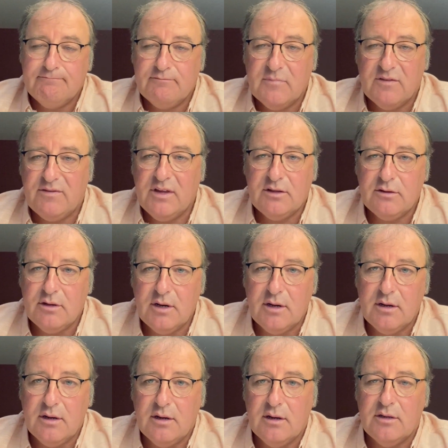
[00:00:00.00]
If they're doing it,
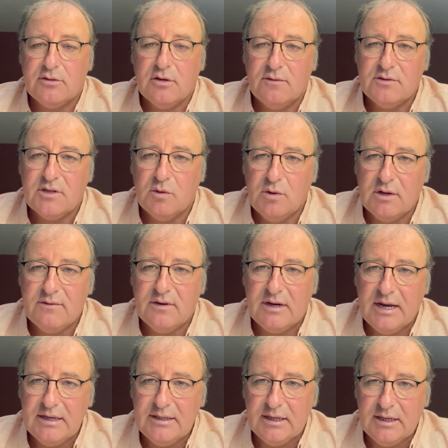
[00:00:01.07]
it's obviously worked for
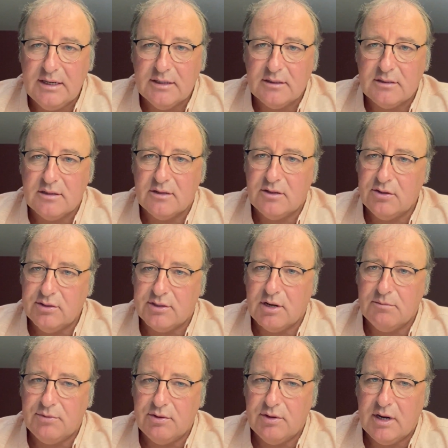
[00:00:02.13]
80 years, they're doing
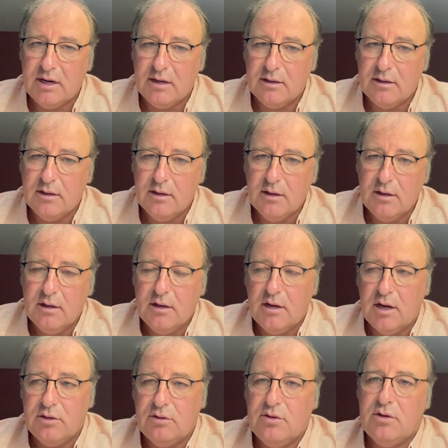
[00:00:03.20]
something right,
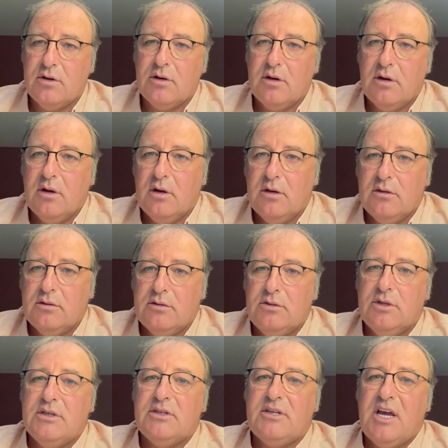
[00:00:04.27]
and you're
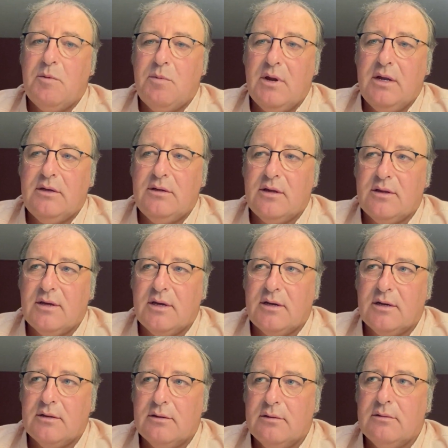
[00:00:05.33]
just stepping into it
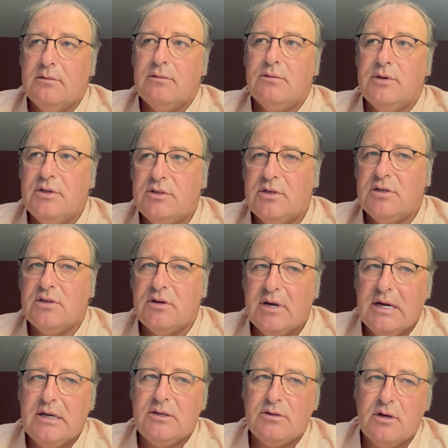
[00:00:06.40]
thinking, which is the
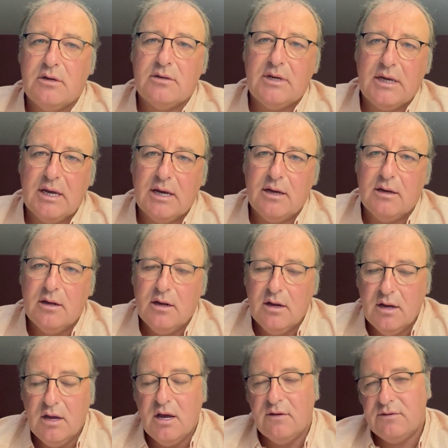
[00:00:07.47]
right truck to get?
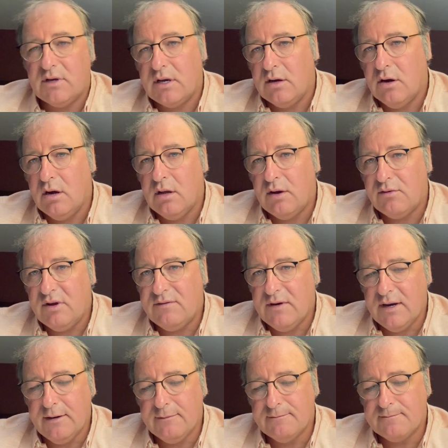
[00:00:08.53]
If you're going to haul a
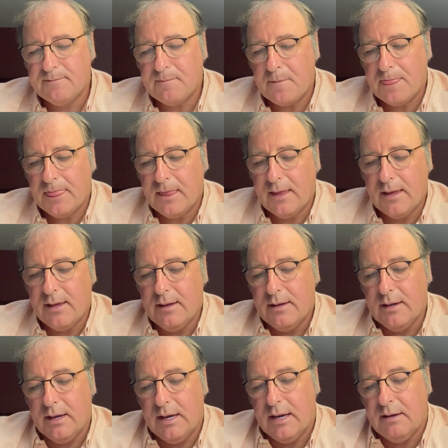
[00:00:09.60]
reefer,
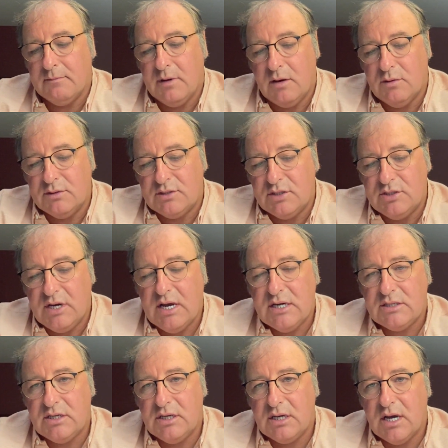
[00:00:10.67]
I would
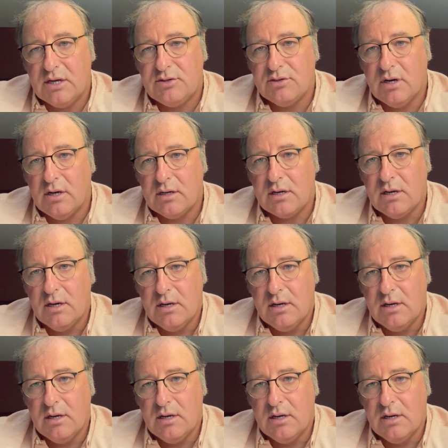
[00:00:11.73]
suggest that you get a truck